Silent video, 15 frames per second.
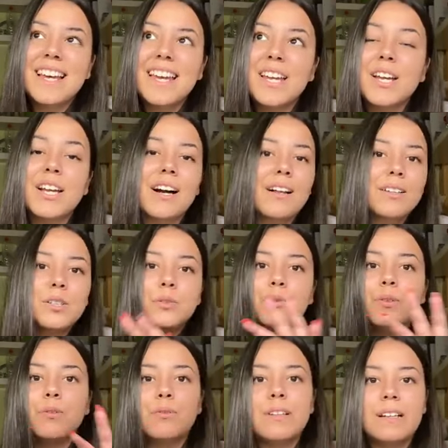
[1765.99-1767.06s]
like
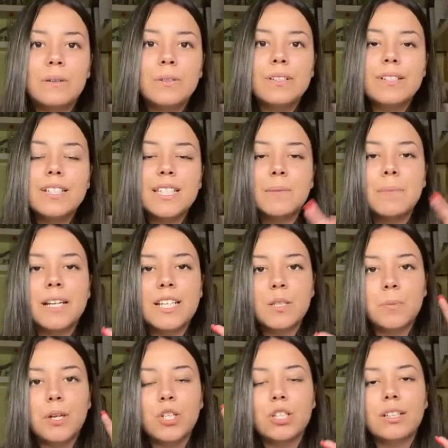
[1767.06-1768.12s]
colorful flowers, but
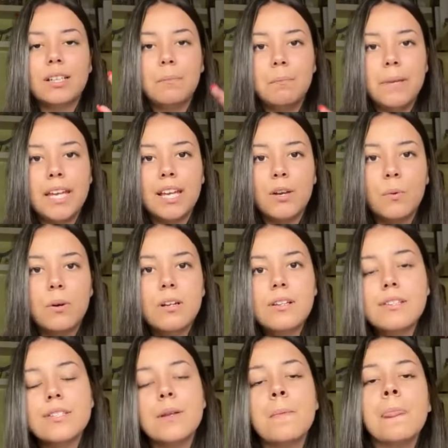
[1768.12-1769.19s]
especially pink
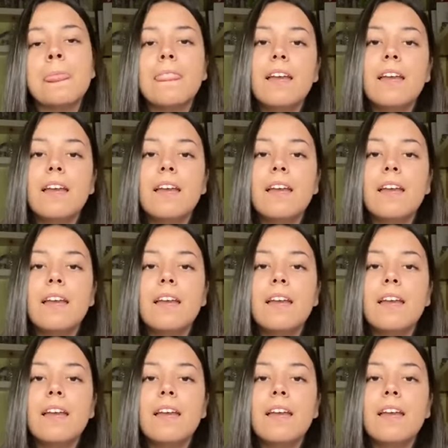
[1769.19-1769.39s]
ones.